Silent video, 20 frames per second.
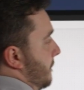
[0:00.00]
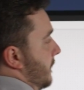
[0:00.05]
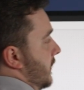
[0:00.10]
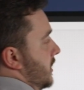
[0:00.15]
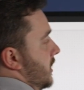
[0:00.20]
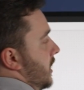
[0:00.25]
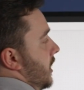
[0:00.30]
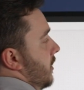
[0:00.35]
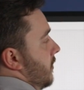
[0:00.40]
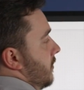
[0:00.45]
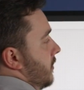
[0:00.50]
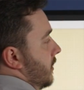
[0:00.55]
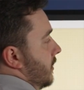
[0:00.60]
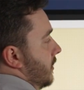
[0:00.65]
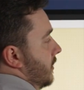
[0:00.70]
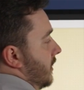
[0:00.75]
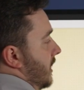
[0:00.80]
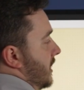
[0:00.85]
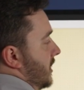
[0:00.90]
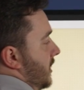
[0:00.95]
So
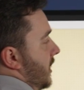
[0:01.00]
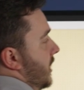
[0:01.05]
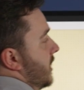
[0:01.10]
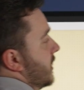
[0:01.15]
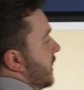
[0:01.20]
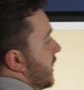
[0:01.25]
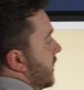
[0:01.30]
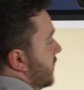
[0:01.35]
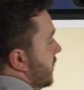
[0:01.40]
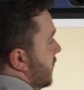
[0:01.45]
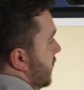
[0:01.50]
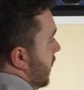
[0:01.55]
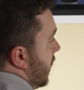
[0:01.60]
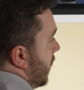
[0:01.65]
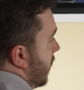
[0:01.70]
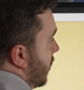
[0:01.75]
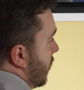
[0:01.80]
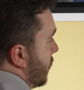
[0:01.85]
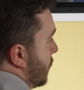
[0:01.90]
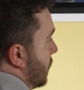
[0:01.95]
let's change that to
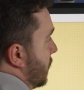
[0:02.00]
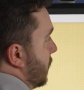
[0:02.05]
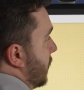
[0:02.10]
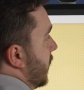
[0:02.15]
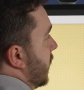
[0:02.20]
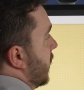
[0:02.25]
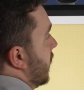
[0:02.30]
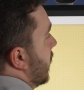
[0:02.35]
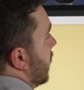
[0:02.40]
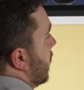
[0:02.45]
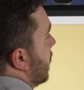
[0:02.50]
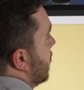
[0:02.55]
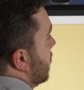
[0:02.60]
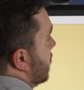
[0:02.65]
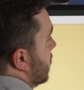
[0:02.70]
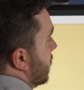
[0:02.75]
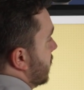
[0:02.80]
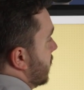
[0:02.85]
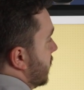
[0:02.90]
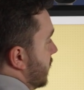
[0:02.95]
yellow, make it
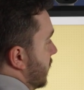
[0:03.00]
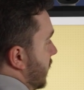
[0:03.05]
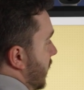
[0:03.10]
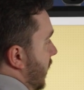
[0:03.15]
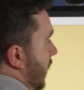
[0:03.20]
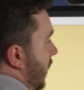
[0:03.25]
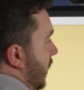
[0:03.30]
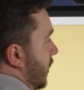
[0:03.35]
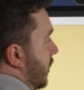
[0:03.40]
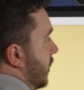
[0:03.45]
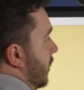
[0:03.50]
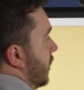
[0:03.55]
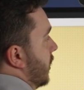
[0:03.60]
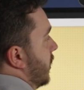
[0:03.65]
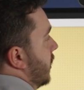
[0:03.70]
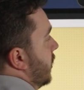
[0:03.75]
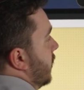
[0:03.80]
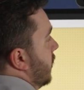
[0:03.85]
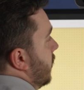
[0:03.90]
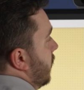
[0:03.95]
easier to see,
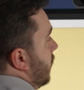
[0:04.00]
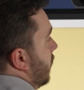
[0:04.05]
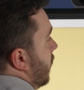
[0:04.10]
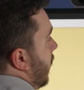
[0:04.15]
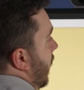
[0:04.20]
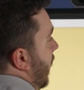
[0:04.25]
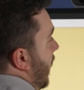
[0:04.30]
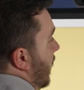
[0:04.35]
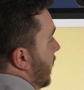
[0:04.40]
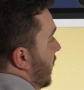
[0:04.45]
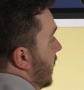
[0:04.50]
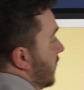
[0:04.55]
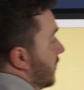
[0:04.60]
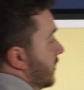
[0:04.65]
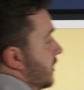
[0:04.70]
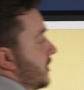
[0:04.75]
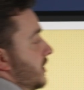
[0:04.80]
and ink to